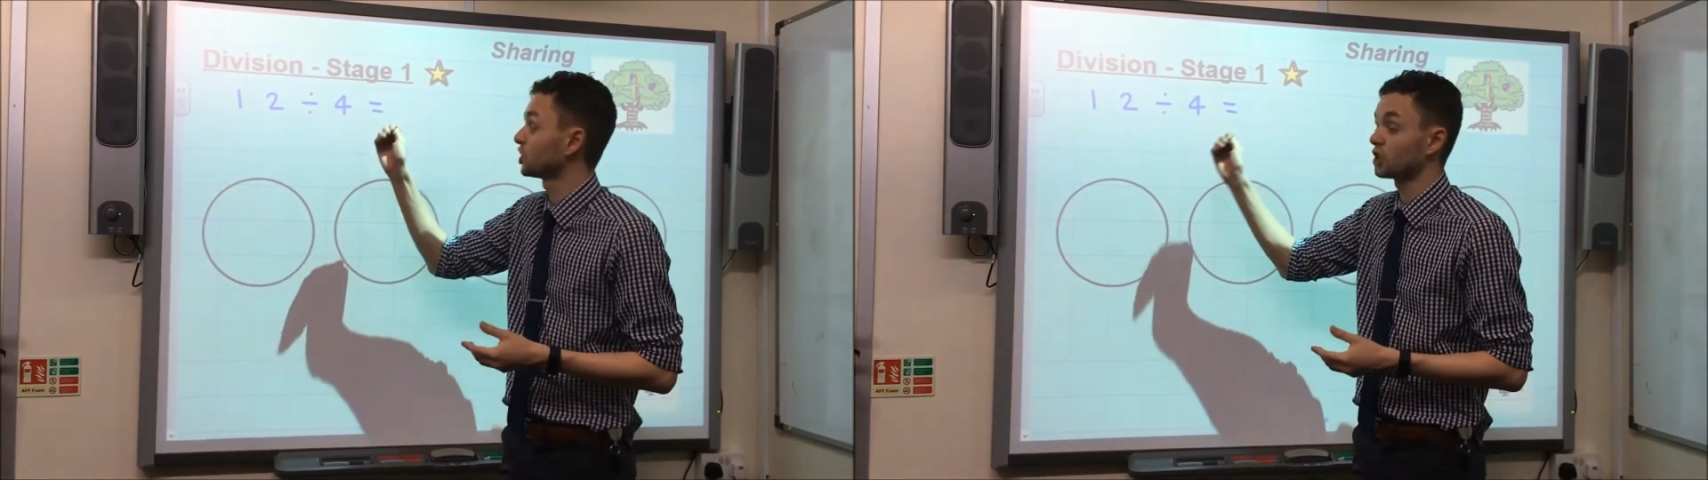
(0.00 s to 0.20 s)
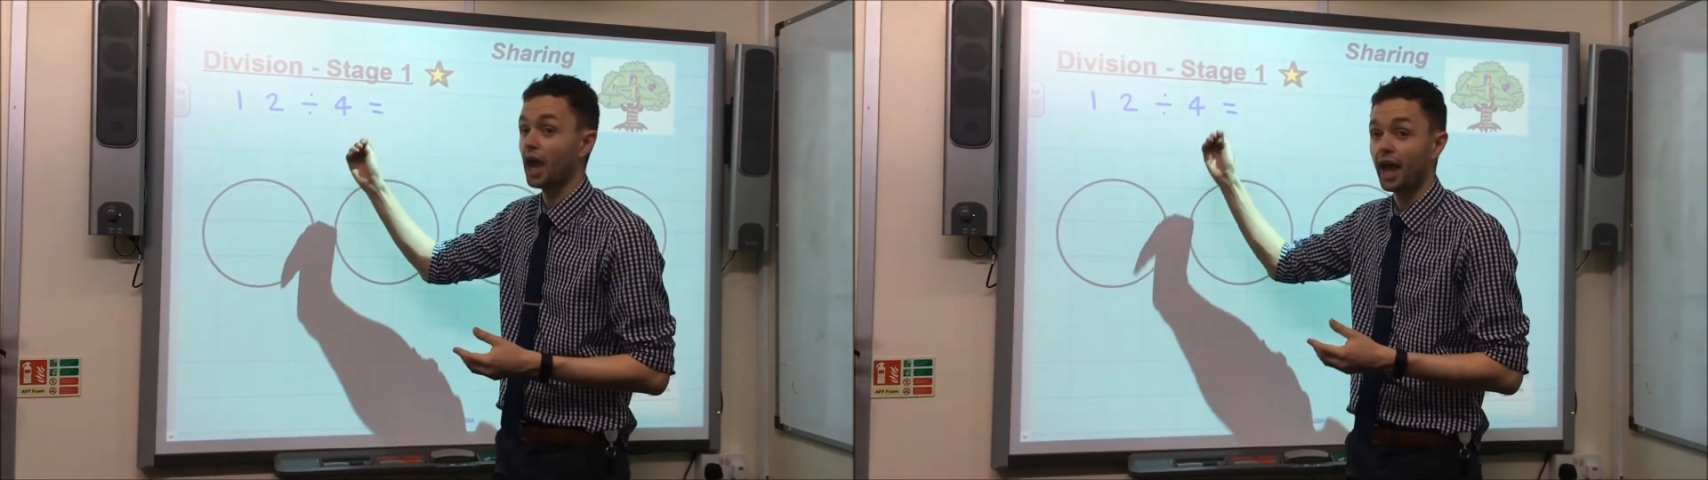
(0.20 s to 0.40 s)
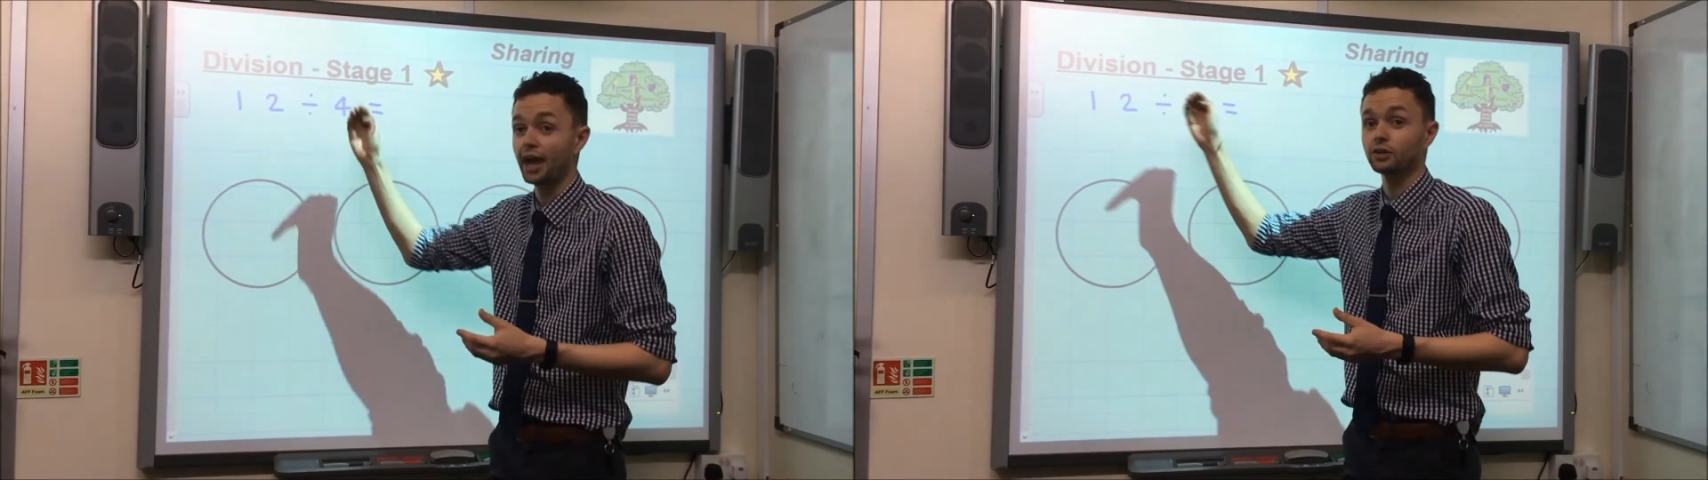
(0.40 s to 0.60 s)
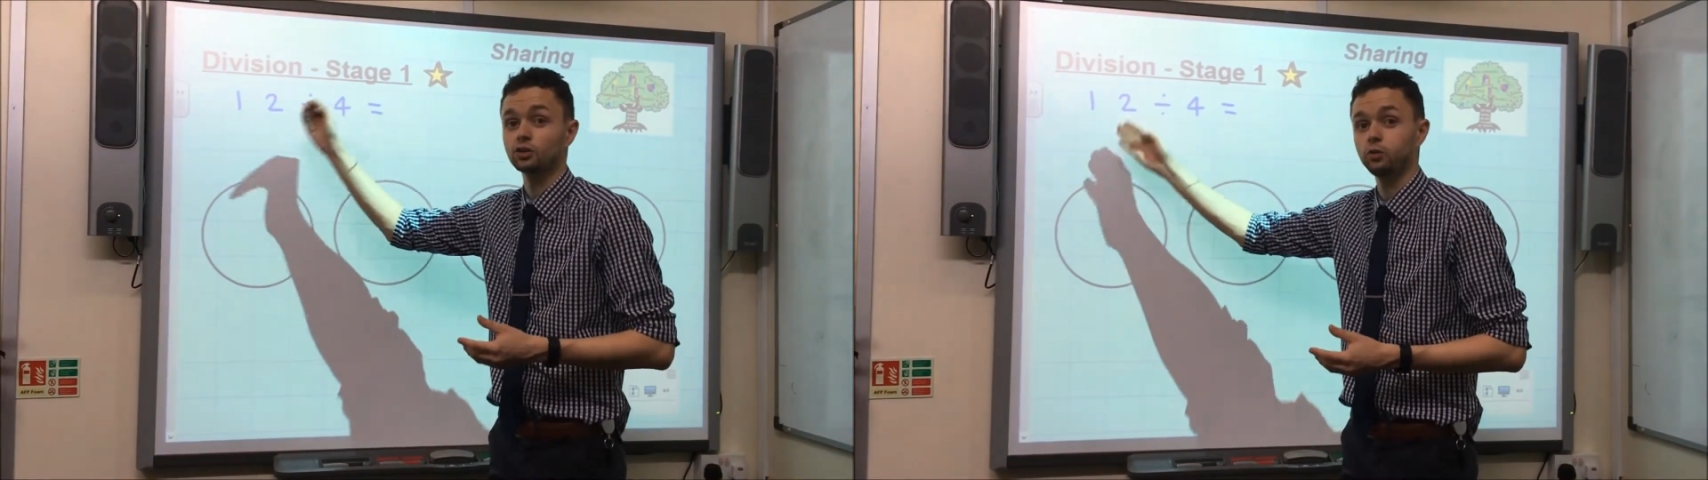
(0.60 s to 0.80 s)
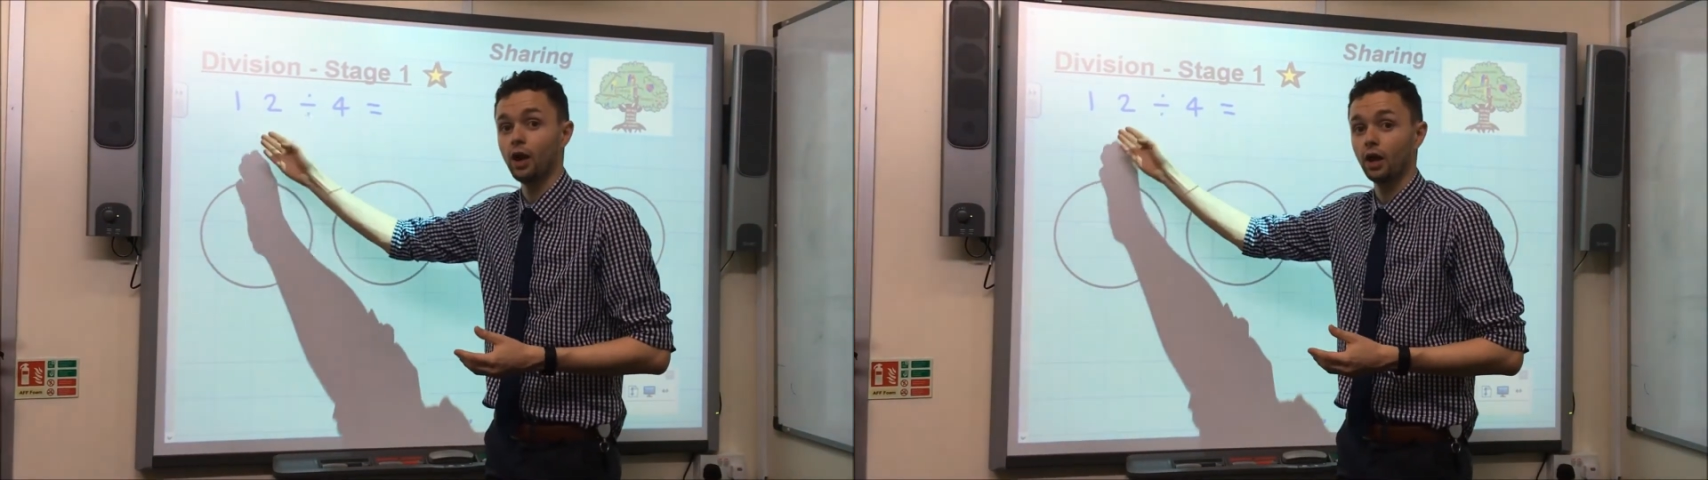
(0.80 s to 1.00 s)
share
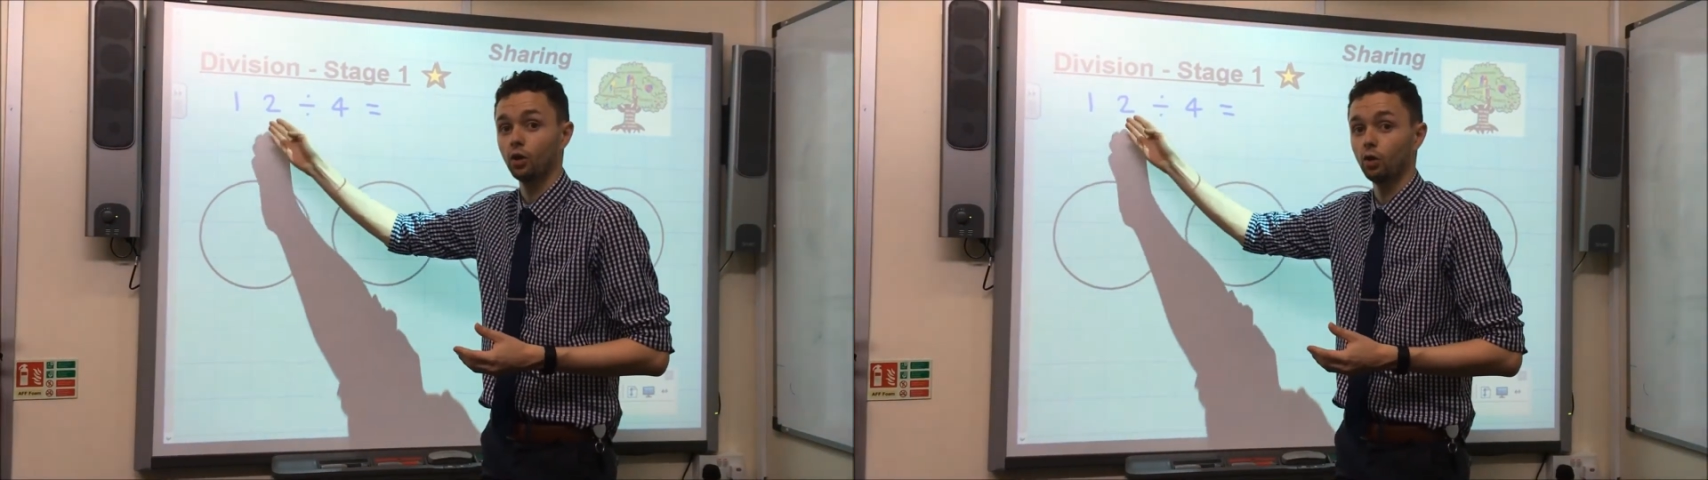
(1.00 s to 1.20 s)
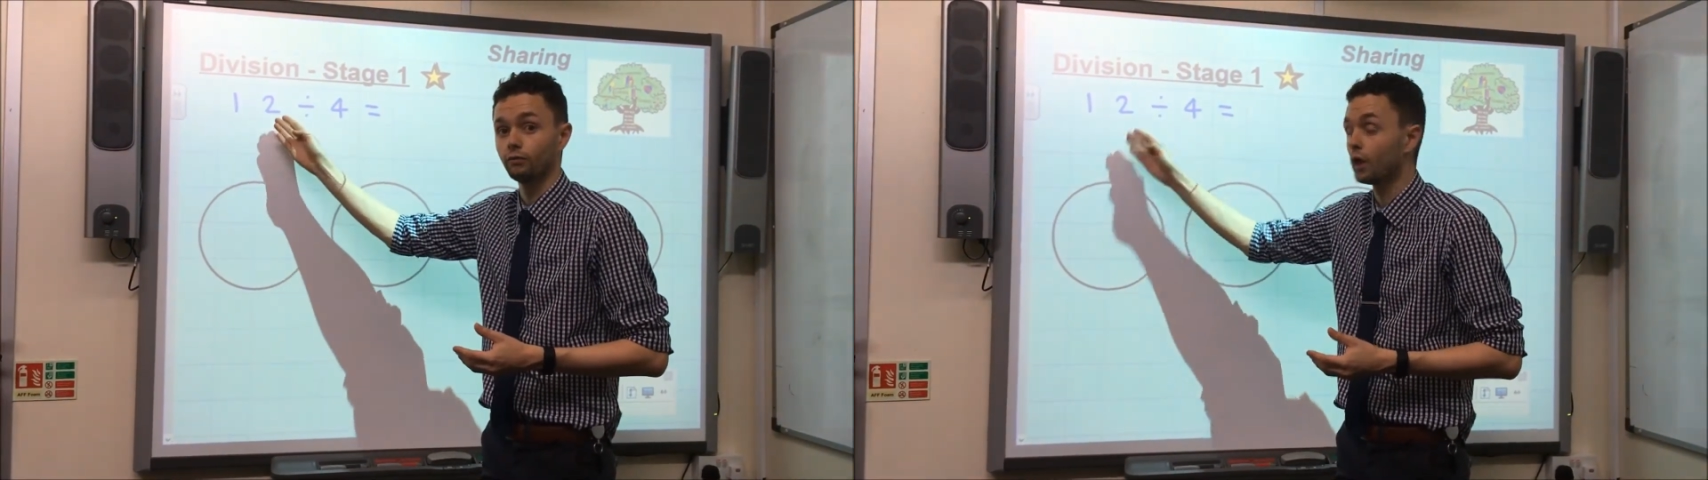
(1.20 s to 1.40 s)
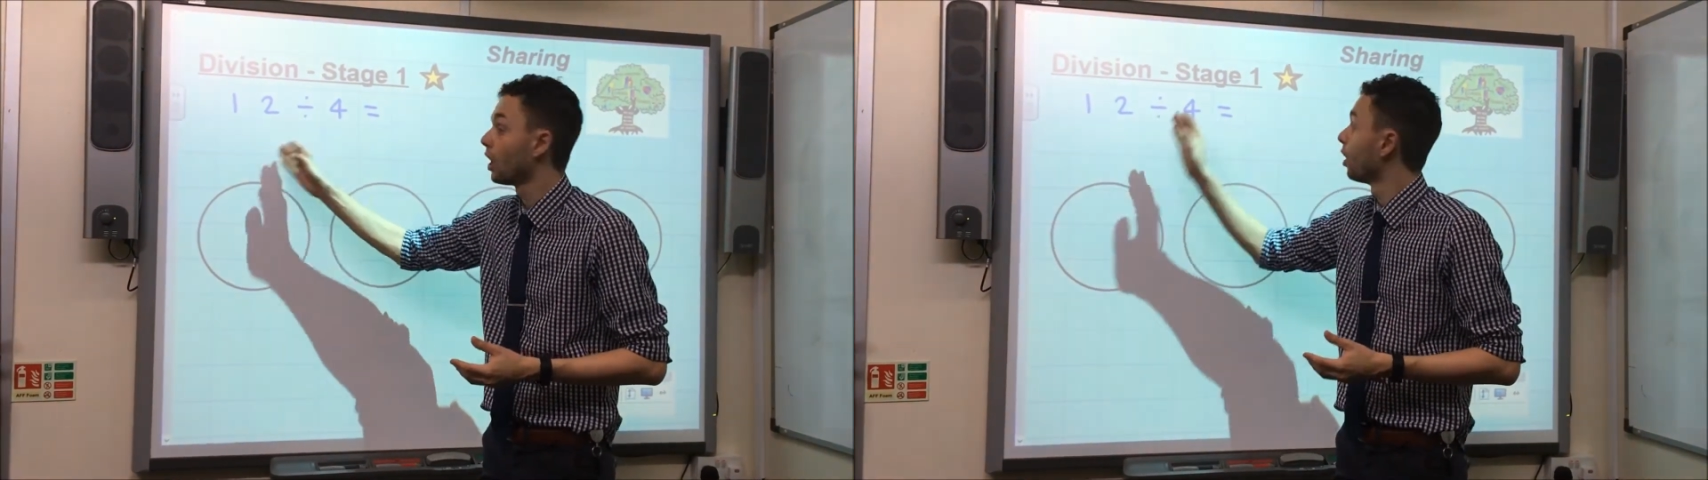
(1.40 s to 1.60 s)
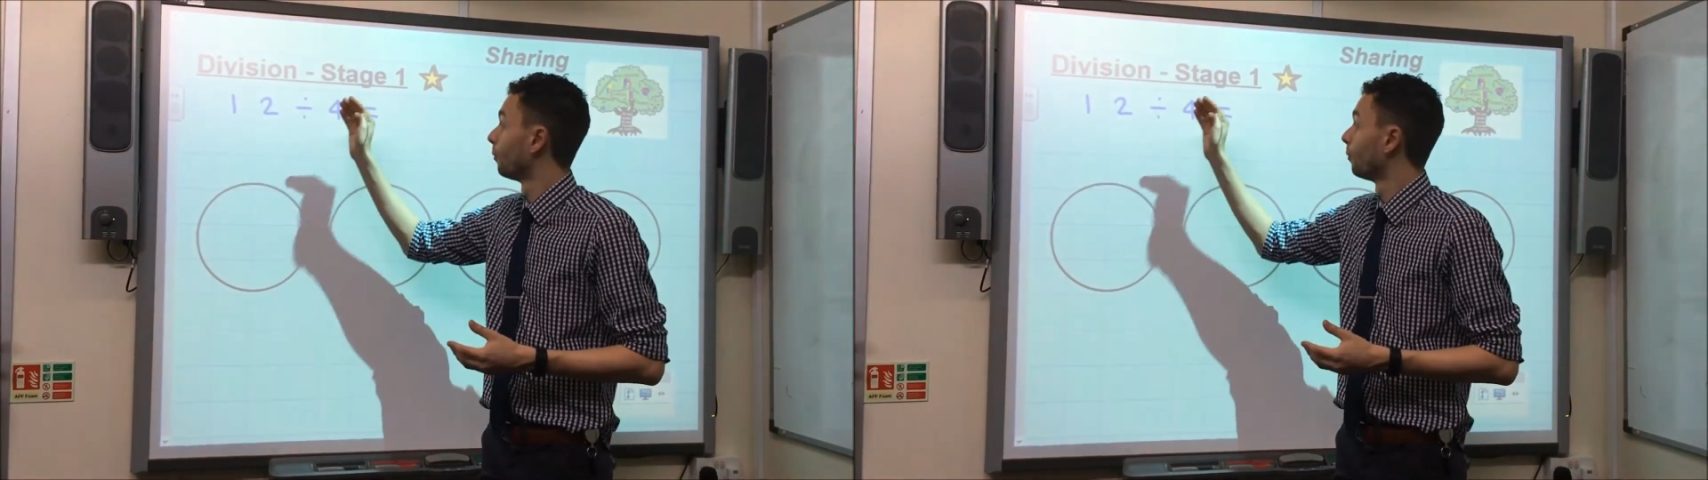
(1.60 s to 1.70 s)
12